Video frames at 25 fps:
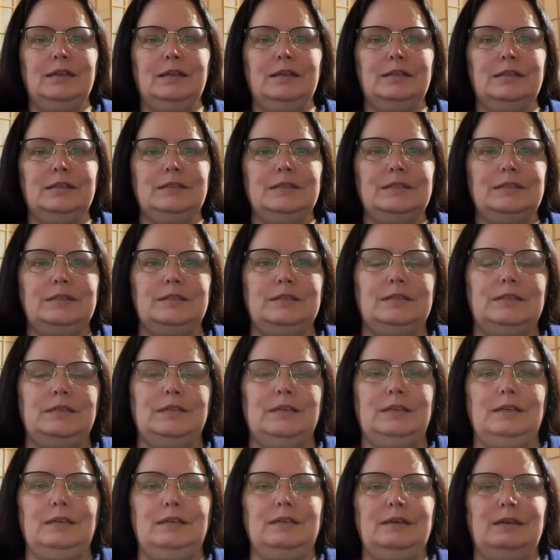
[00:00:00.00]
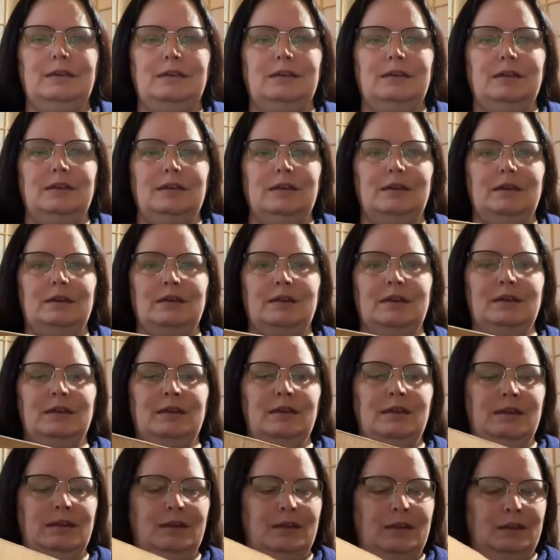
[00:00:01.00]
let's see.
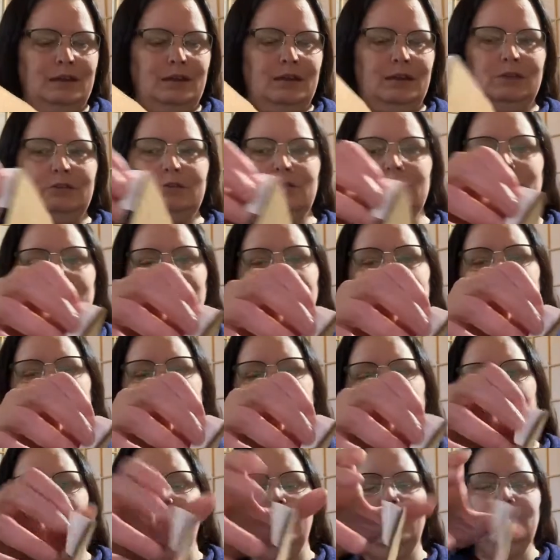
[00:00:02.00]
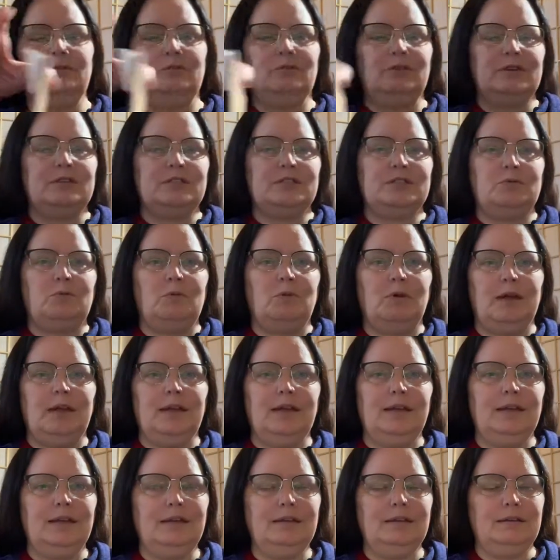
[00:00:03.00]
Turn that address
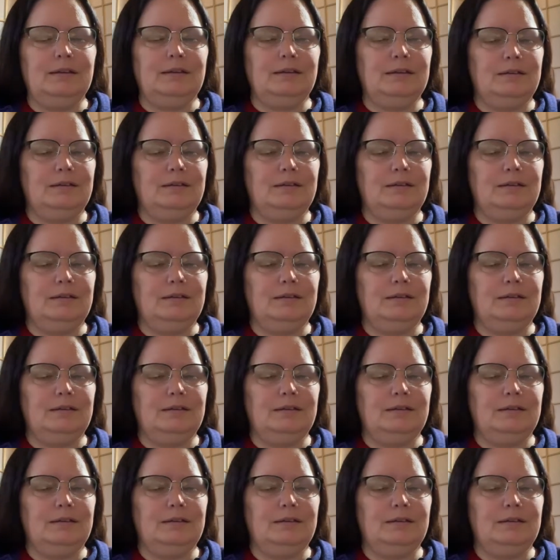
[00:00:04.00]
away.